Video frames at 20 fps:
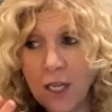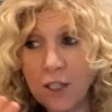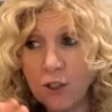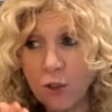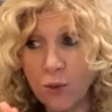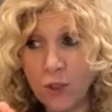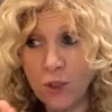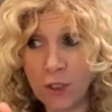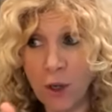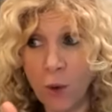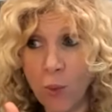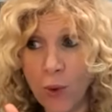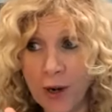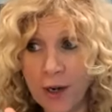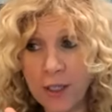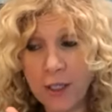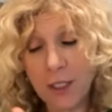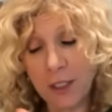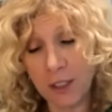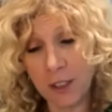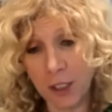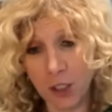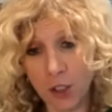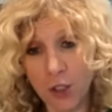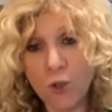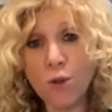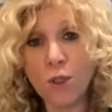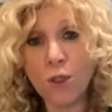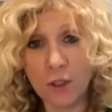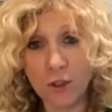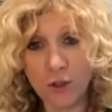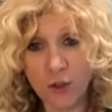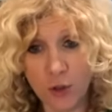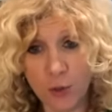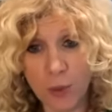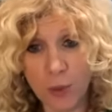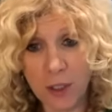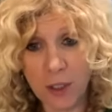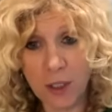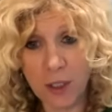So it's awareness to new
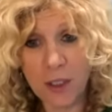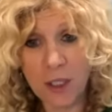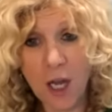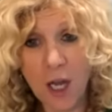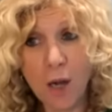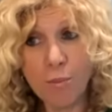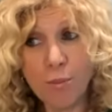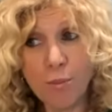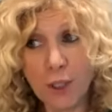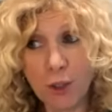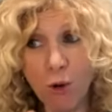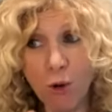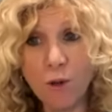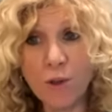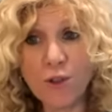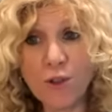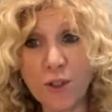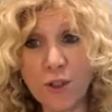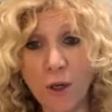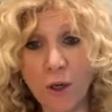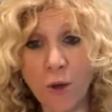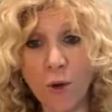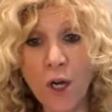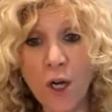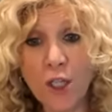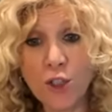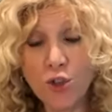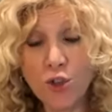consumers, but also